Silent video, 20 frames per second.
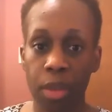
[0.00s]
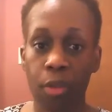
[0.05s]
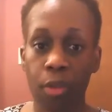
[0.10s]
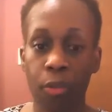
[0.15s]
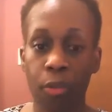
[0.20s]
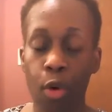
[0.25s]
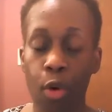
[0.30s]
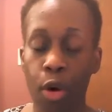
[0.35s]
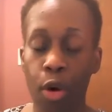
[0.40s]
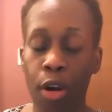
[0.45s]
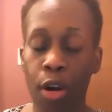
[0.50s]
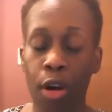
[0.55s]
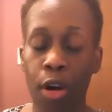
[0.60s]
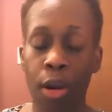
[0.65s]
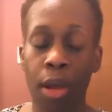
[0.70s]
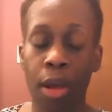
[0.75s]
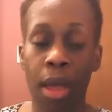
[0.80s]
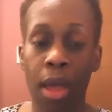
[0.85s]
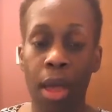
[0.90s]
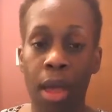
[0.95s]

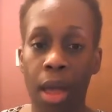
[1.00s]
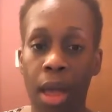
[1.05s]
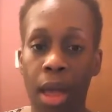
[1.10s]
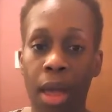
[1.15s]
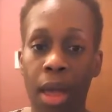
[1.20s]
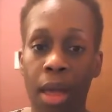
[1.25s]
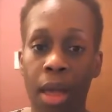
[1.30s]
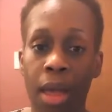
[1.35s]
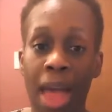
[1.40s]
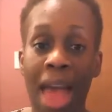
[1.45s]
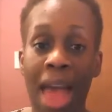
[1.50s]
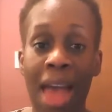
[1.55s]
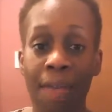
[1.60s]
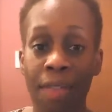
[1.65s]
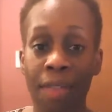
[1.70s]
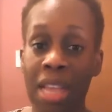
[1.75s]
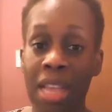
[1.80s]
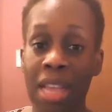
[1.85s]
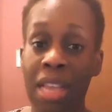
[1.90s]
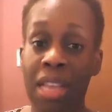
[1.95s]
for
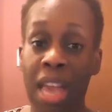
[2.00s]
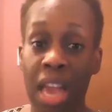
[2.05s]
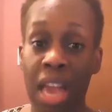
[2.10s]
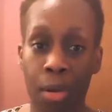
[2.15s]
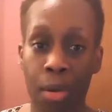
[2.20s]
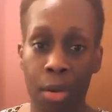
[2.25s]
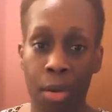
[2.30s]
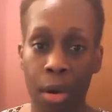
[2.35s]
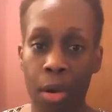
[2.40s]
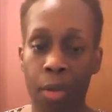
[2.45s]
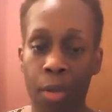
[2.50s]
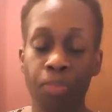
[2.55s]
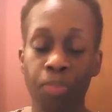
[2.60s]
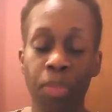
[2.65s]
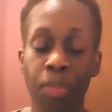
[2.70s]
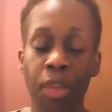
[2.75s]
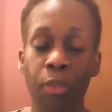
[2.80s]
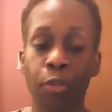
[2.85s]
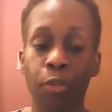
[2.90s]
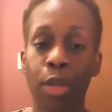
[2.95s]
having an error,
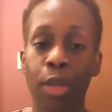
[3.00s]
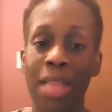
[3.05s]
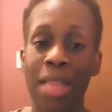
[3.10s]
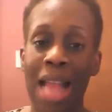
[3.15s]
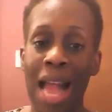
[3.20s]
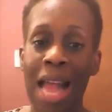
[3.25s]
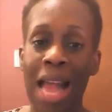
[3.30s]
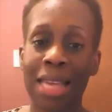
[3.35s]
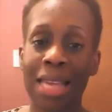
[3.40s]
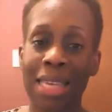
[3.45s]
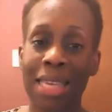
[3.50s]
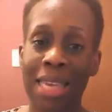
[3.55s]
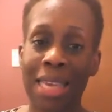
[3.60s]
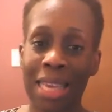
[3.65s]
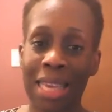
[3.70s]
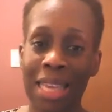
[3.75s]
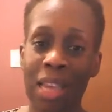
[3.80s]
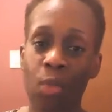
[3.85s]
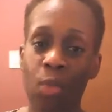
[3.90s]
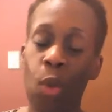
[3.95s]
for not
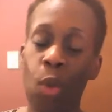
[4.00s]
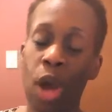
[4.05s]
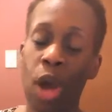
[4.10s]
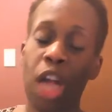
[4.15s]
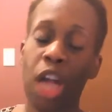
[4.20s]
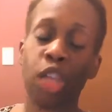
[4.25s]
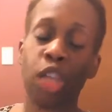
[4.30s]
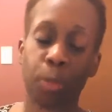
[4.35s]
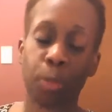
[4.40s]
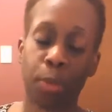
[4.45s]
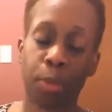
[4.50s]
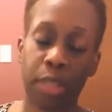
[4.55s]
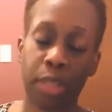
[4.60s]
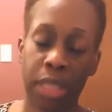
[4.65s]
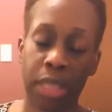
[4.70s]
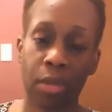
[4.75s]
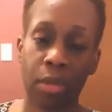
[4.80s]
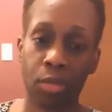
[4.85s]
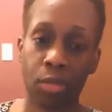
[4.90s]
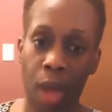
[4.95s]
getting
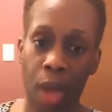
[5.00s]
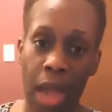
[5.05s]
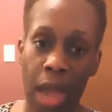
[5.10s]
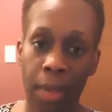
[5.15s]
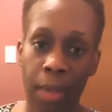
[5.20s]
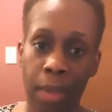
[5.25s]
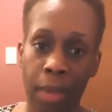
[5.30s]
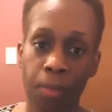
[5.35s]
100% right.